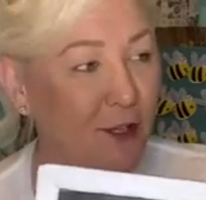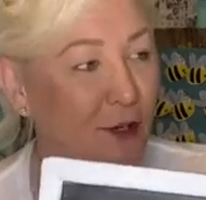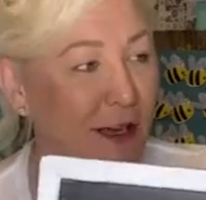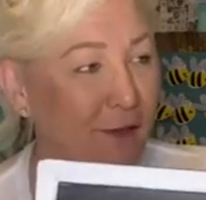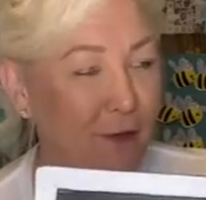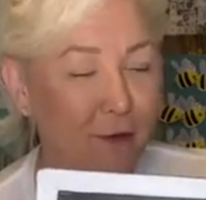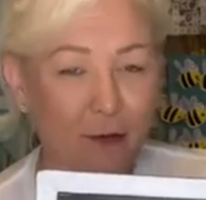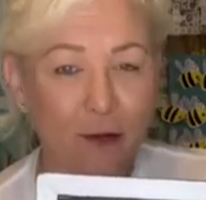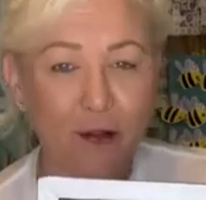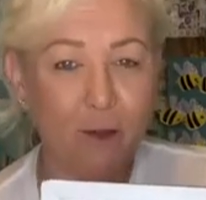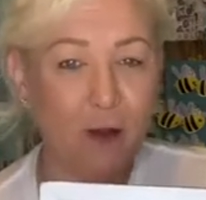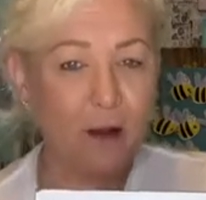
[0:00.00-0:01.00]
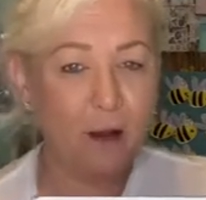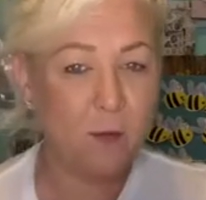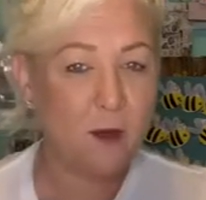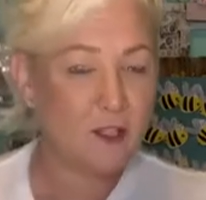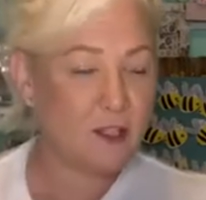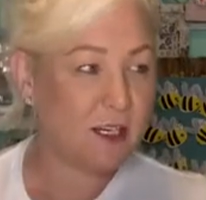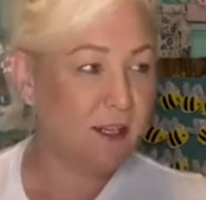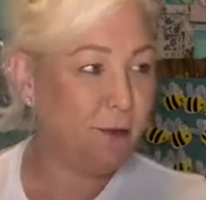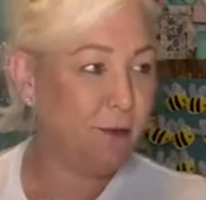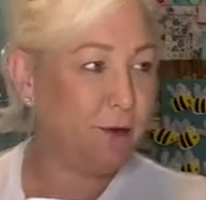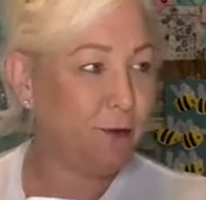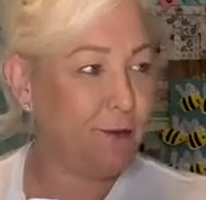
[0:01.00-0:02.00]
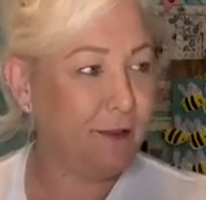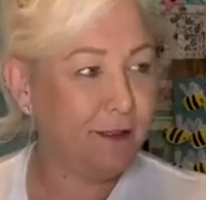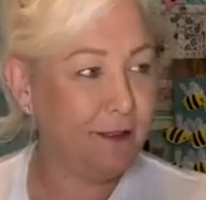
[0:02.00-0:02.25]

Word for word: You don't have we, your phone. They're probably watching on their phone.